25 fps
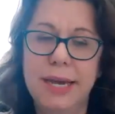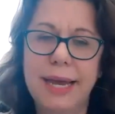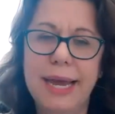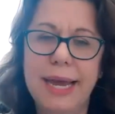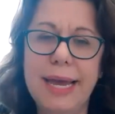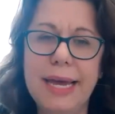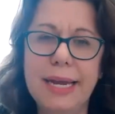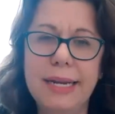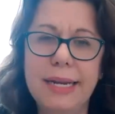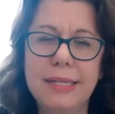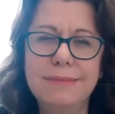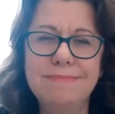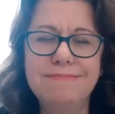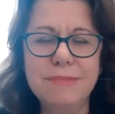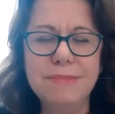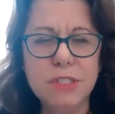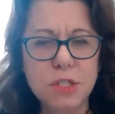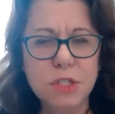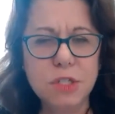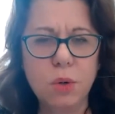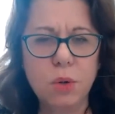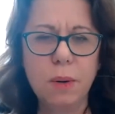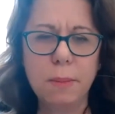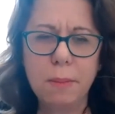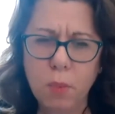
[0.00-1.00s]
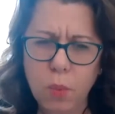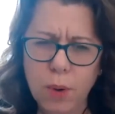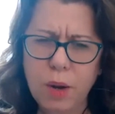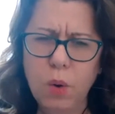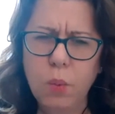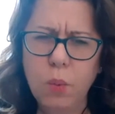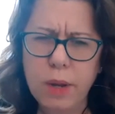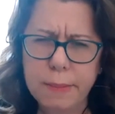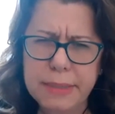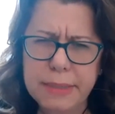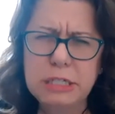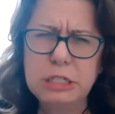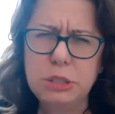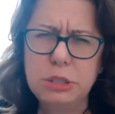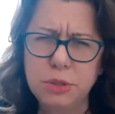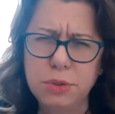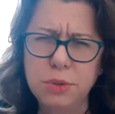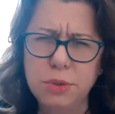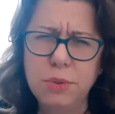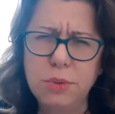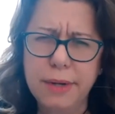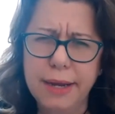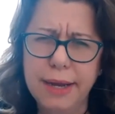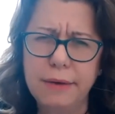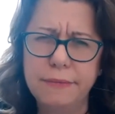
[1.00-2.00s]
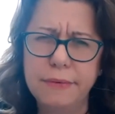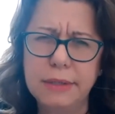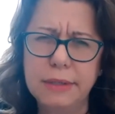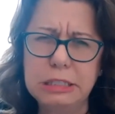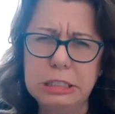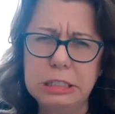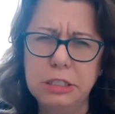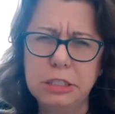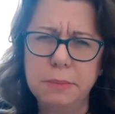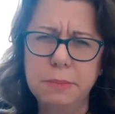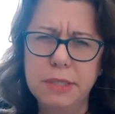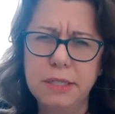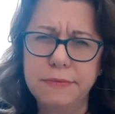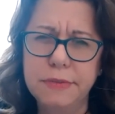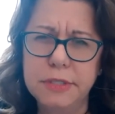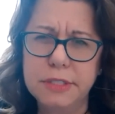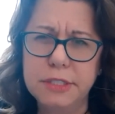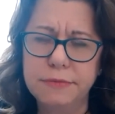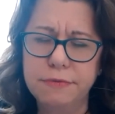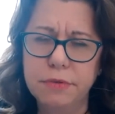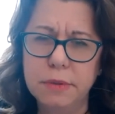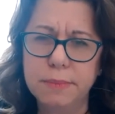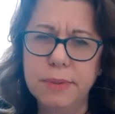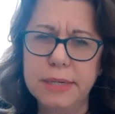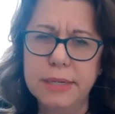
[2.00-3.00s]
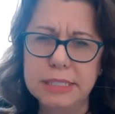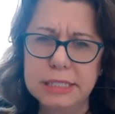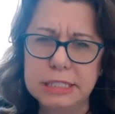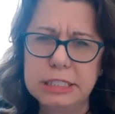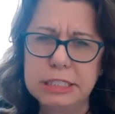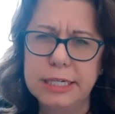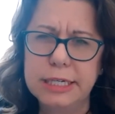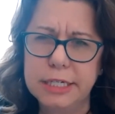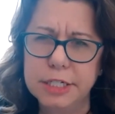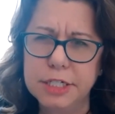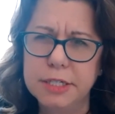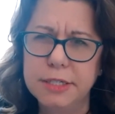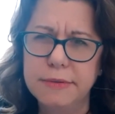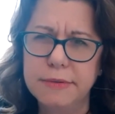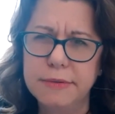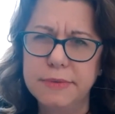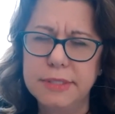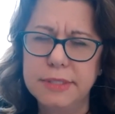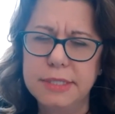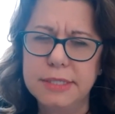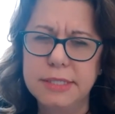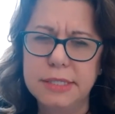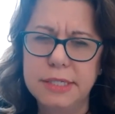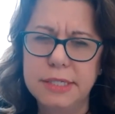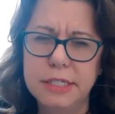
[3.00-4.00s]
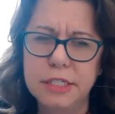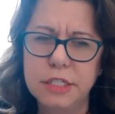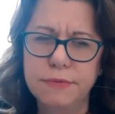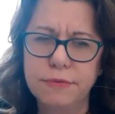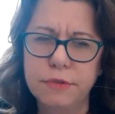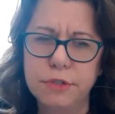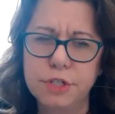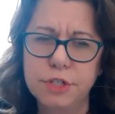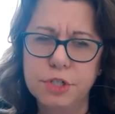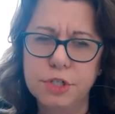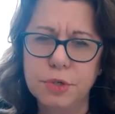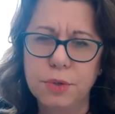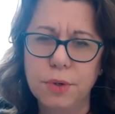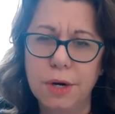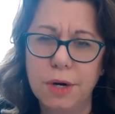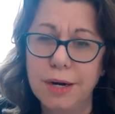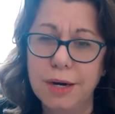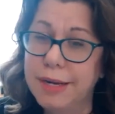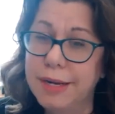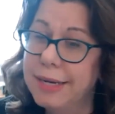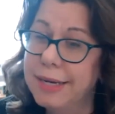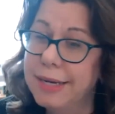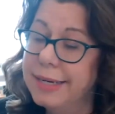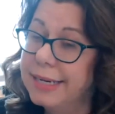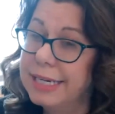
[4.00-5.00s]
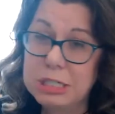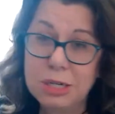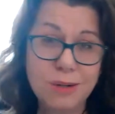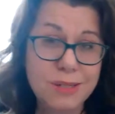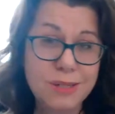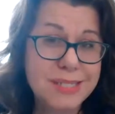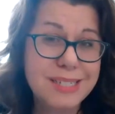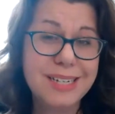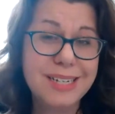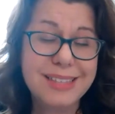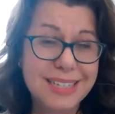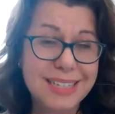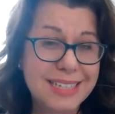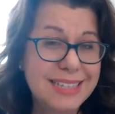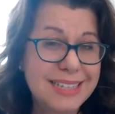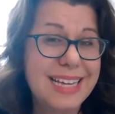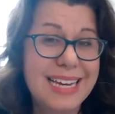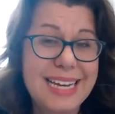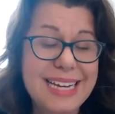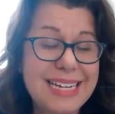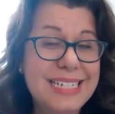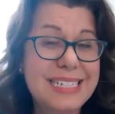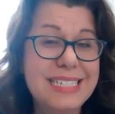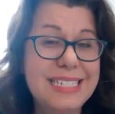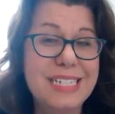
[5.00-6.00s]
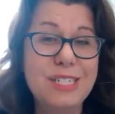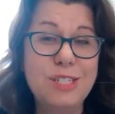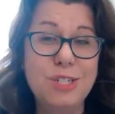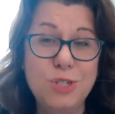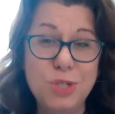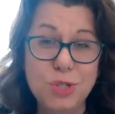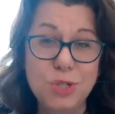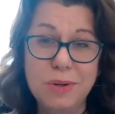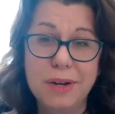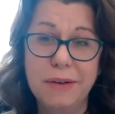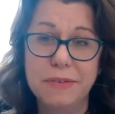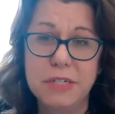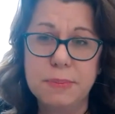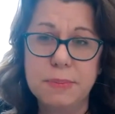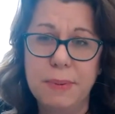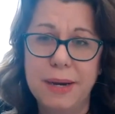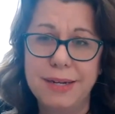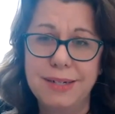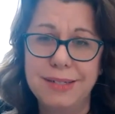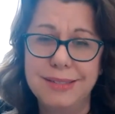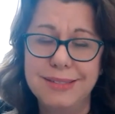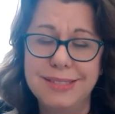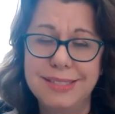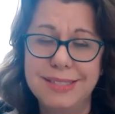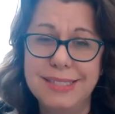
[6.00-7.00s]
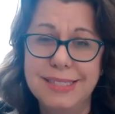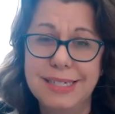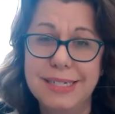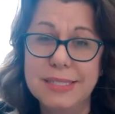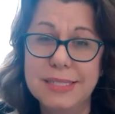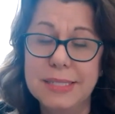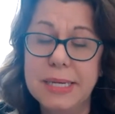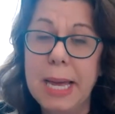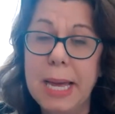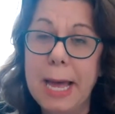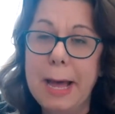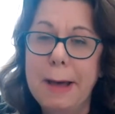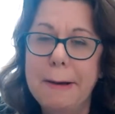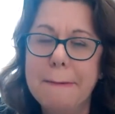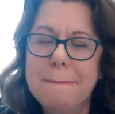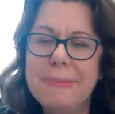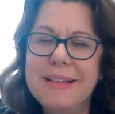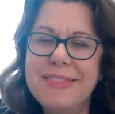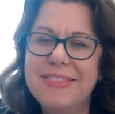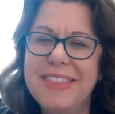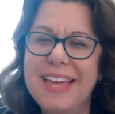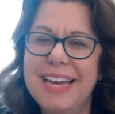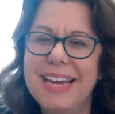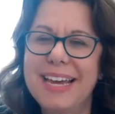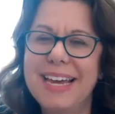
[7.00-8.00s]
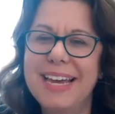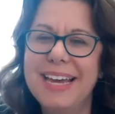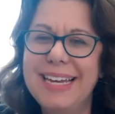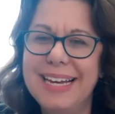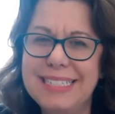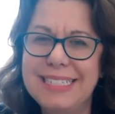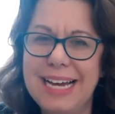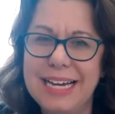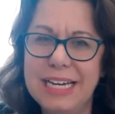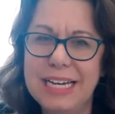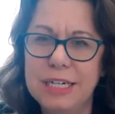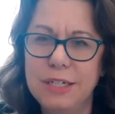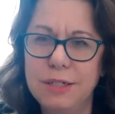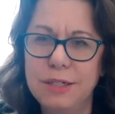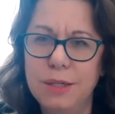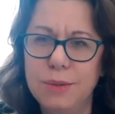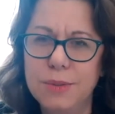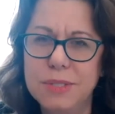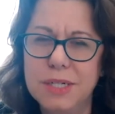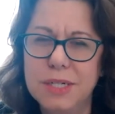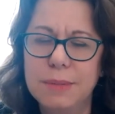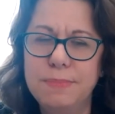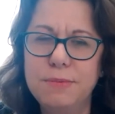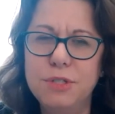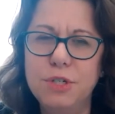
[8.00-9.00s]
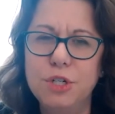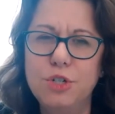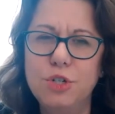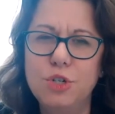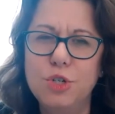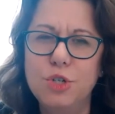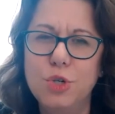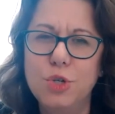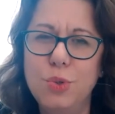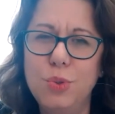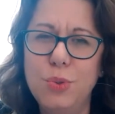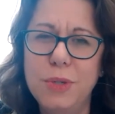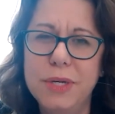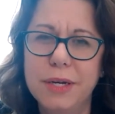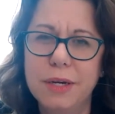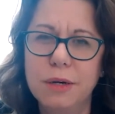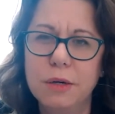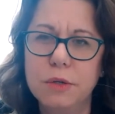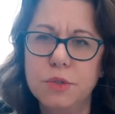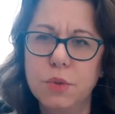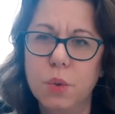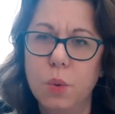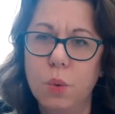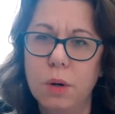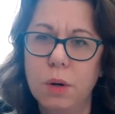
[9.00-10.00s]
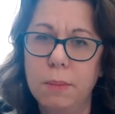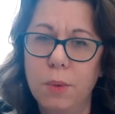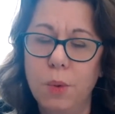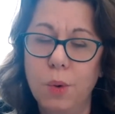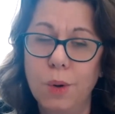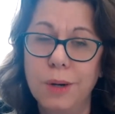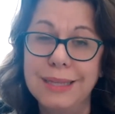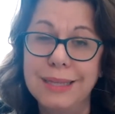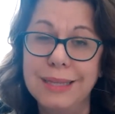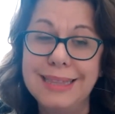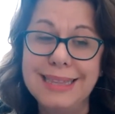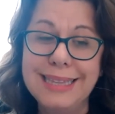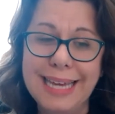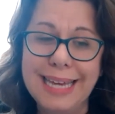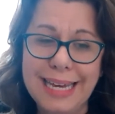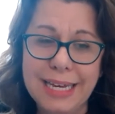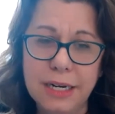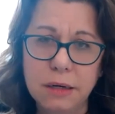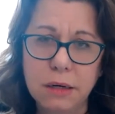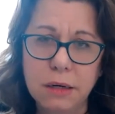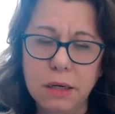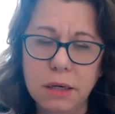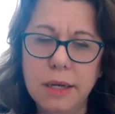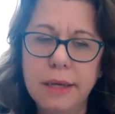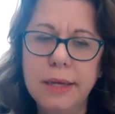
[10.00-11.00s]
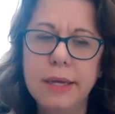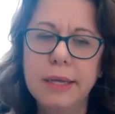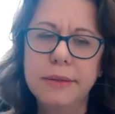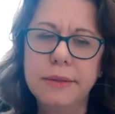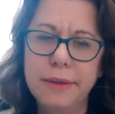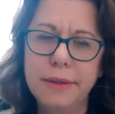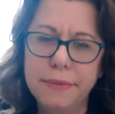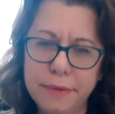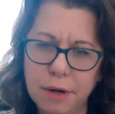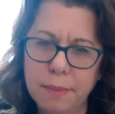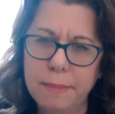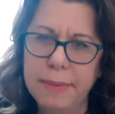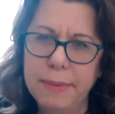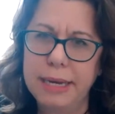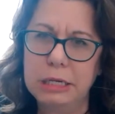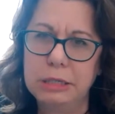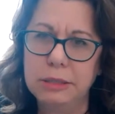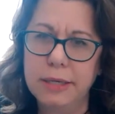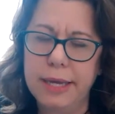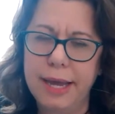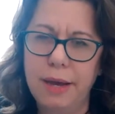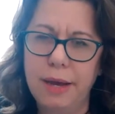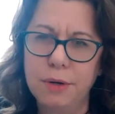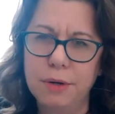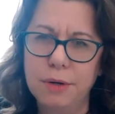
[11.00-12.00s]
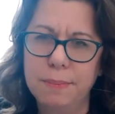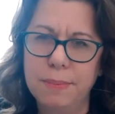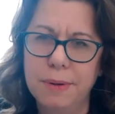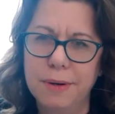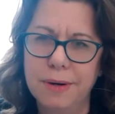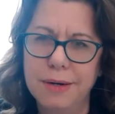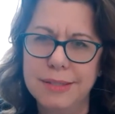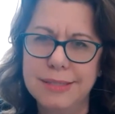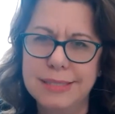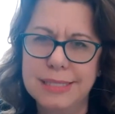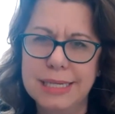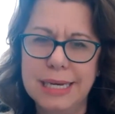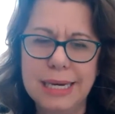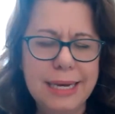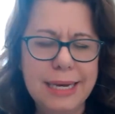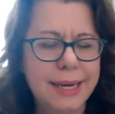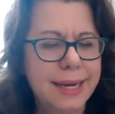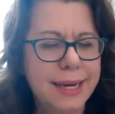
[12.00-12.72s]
And so while women do have a little bit of a different presentation of the disease for sure, it turns out that they indeed do have spinal disease, but they get diagnosed up to 2 years or more later than their male counterparts.